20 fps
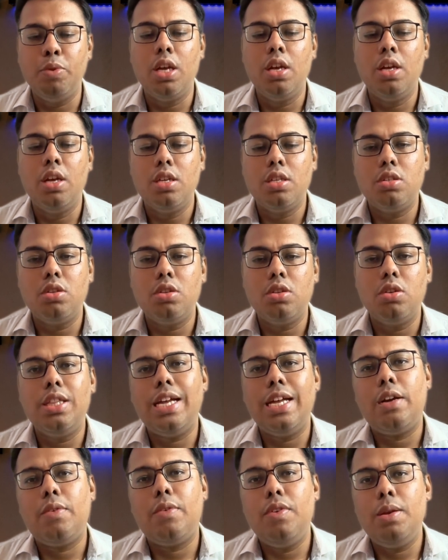So that
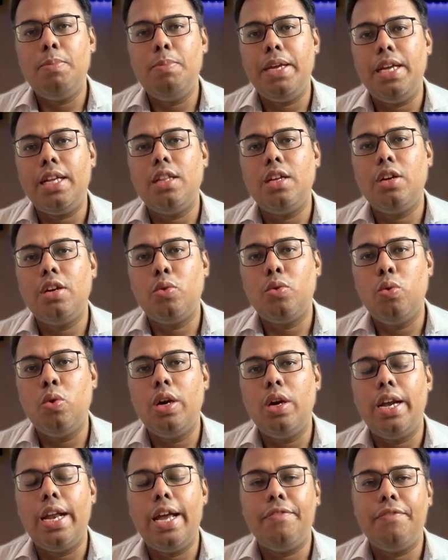will make the code
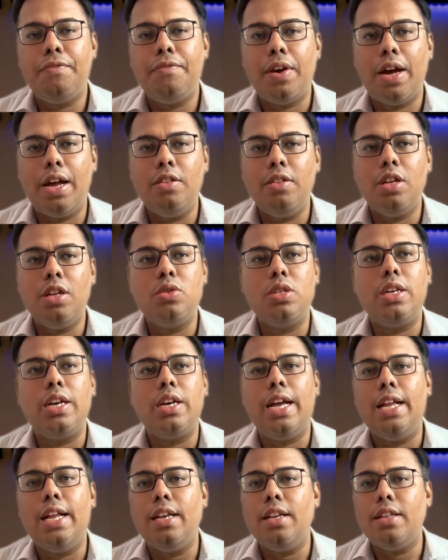like 5,000 line,